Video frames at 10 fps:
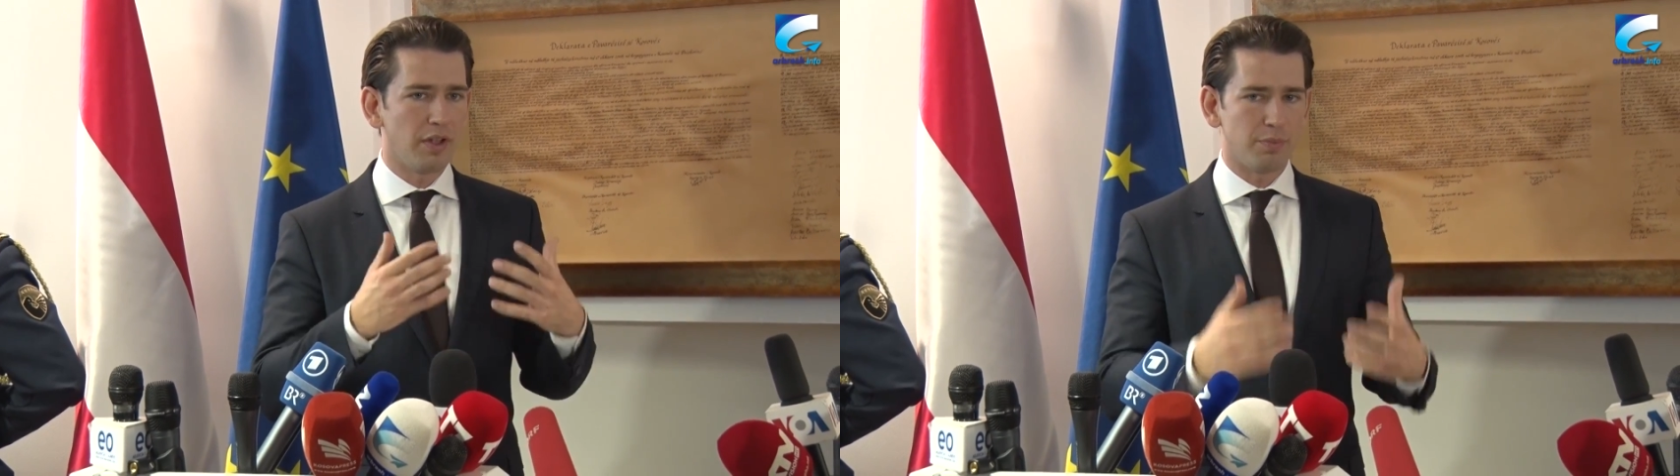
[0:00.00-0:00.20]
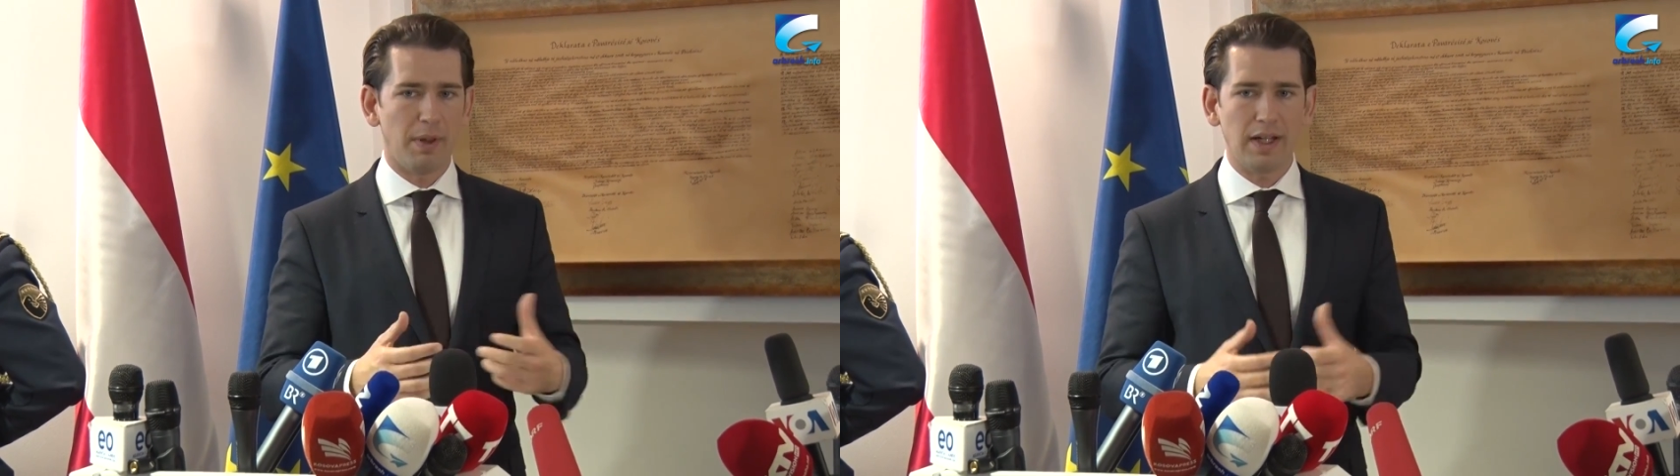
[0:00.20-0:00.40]

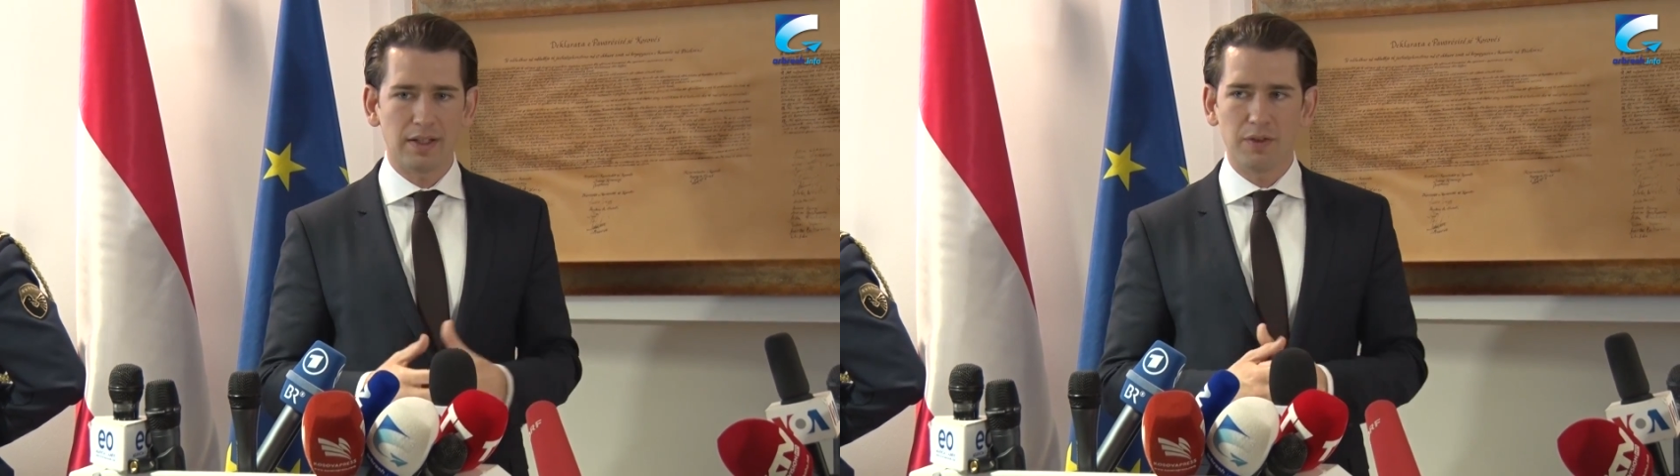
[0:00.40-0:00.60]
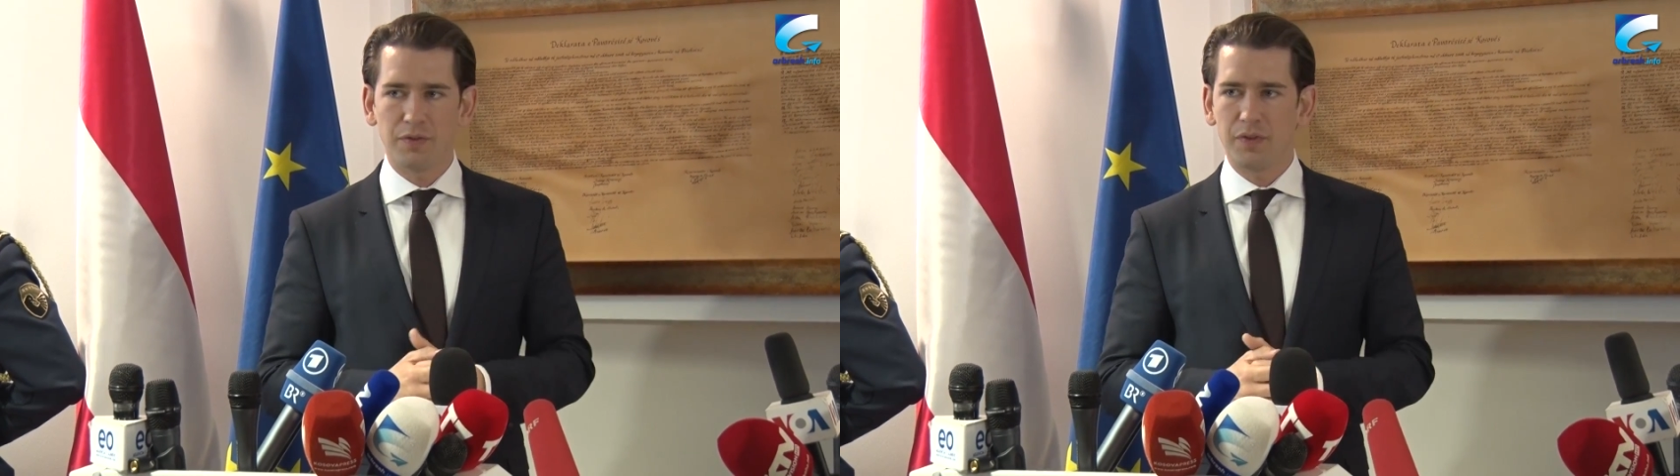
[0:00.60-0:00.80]

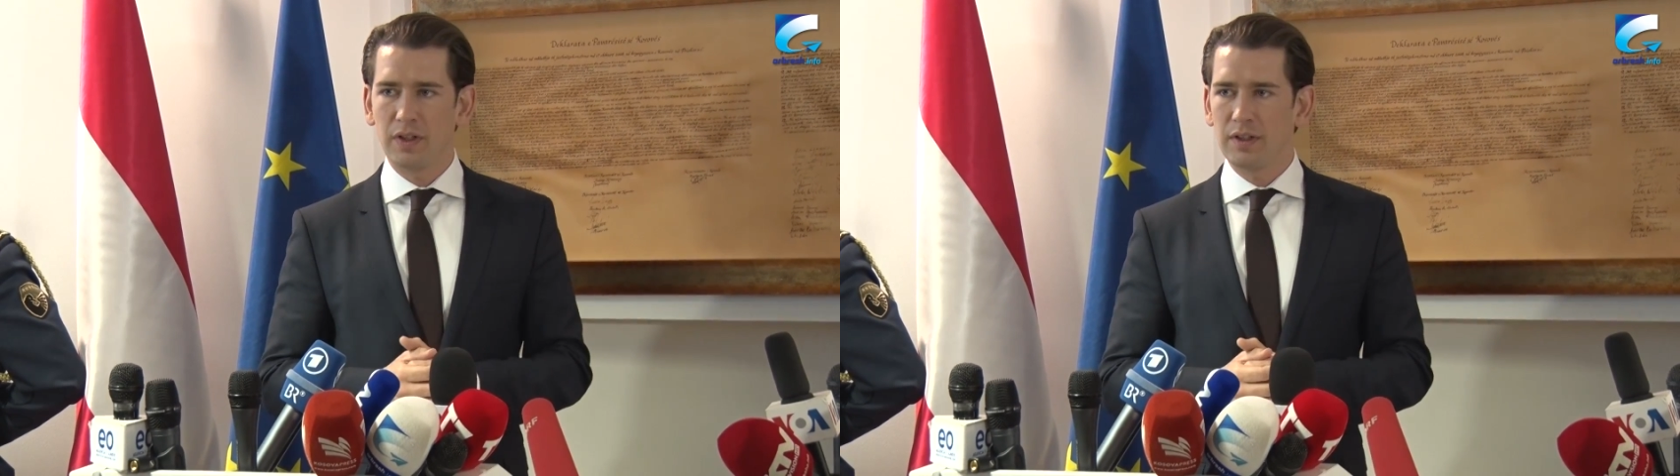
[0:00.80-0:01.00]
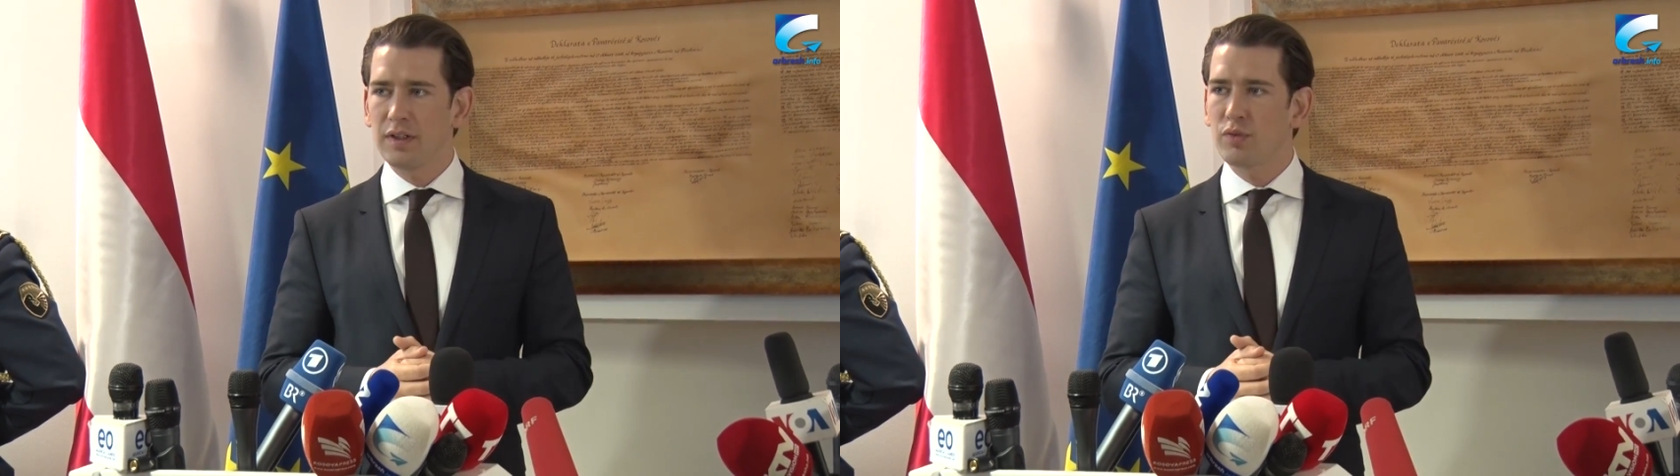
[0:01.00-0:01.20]
perspective
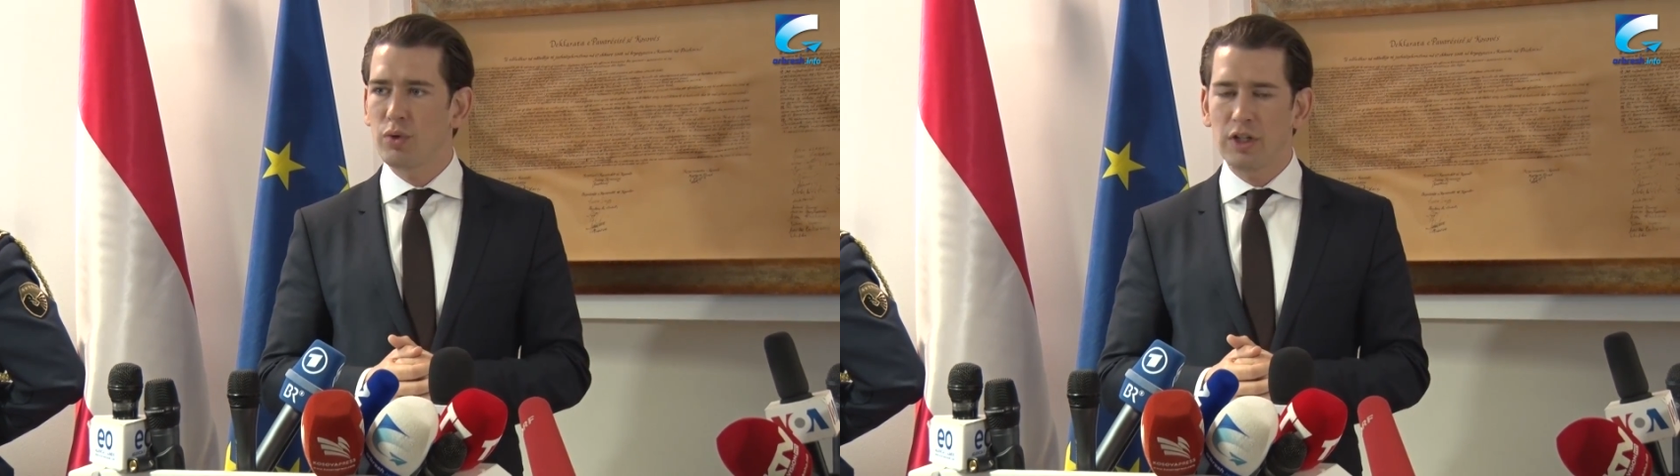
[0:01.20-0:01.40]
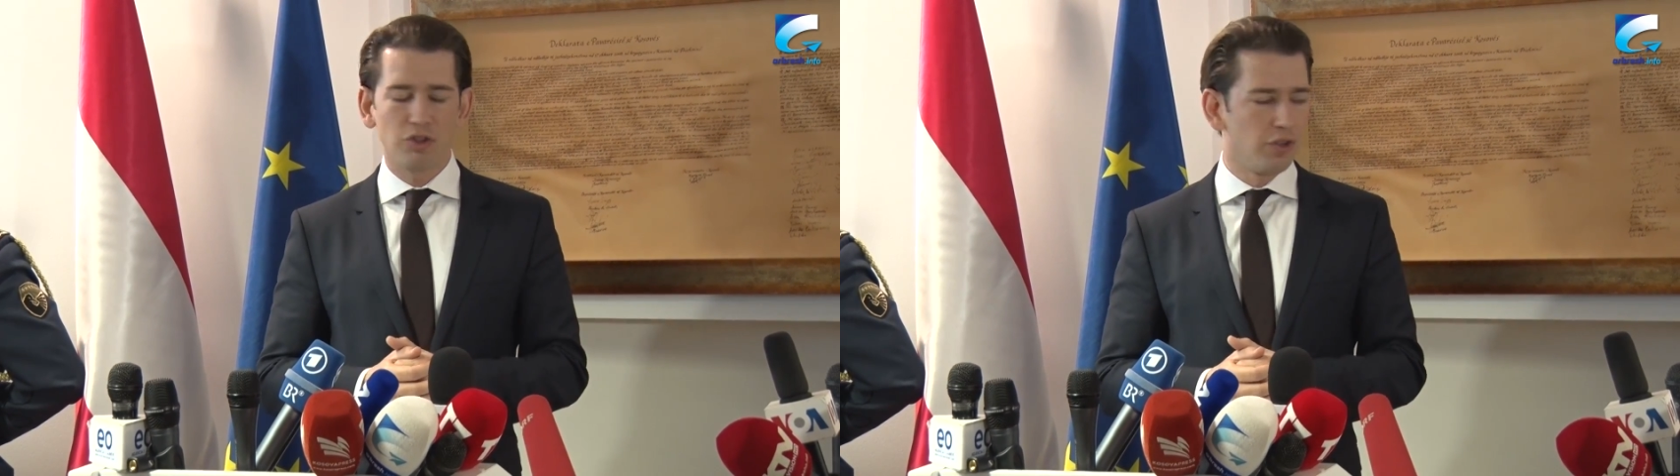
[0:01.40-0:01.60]
in this
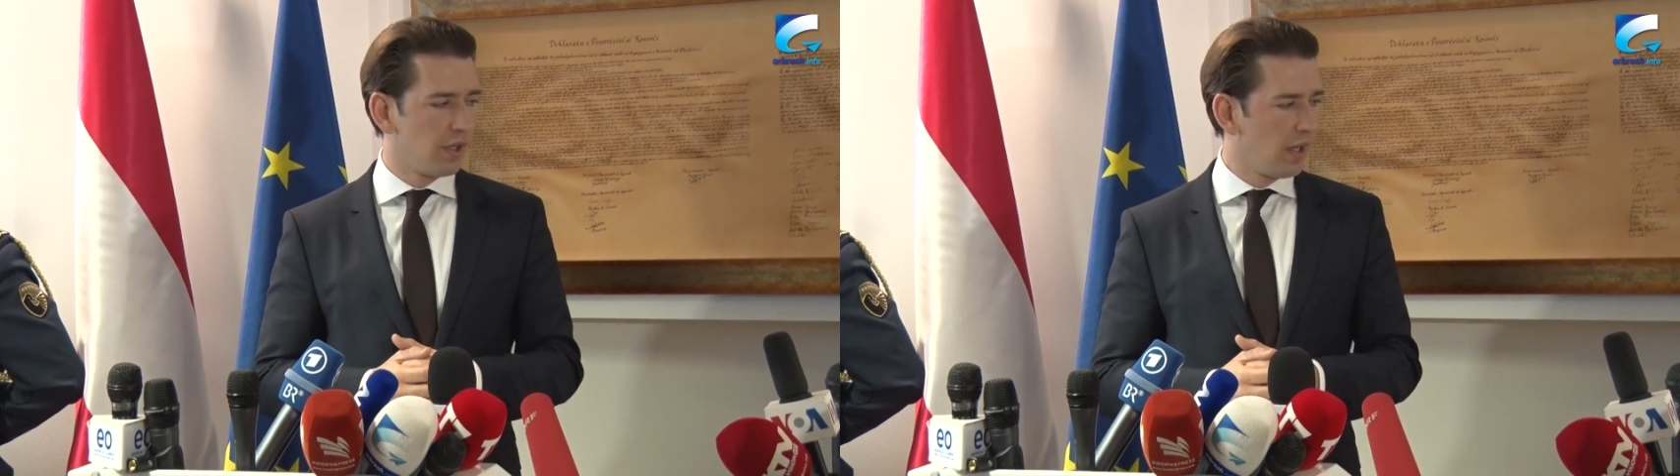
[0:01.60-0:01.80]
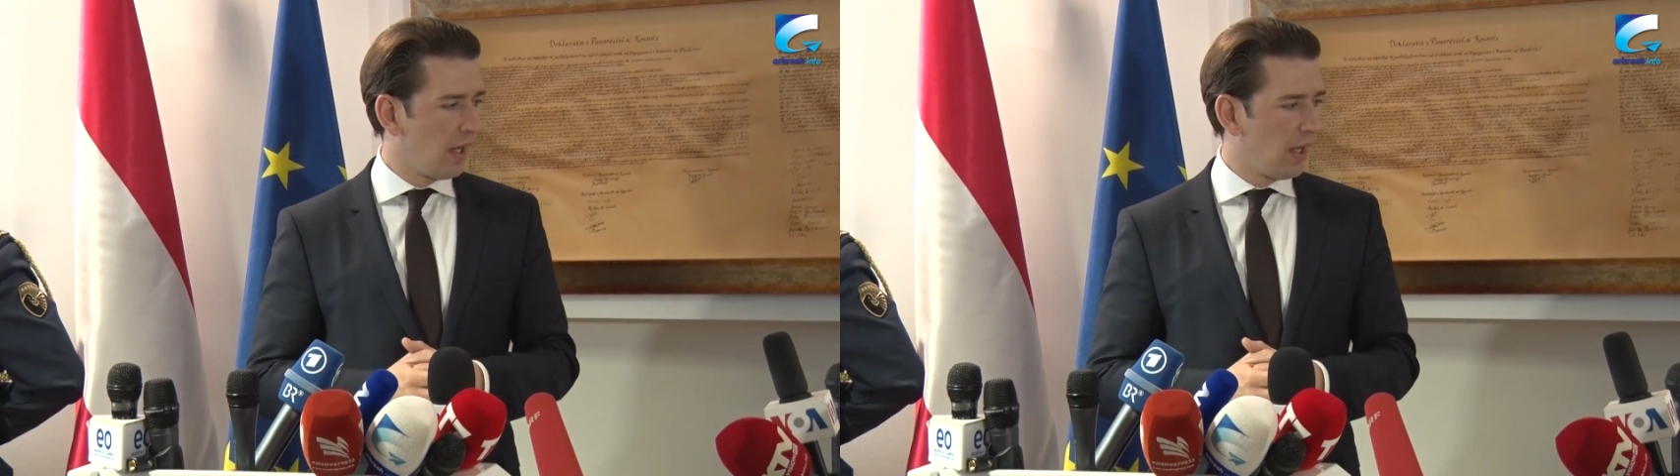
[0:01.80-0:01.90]
region.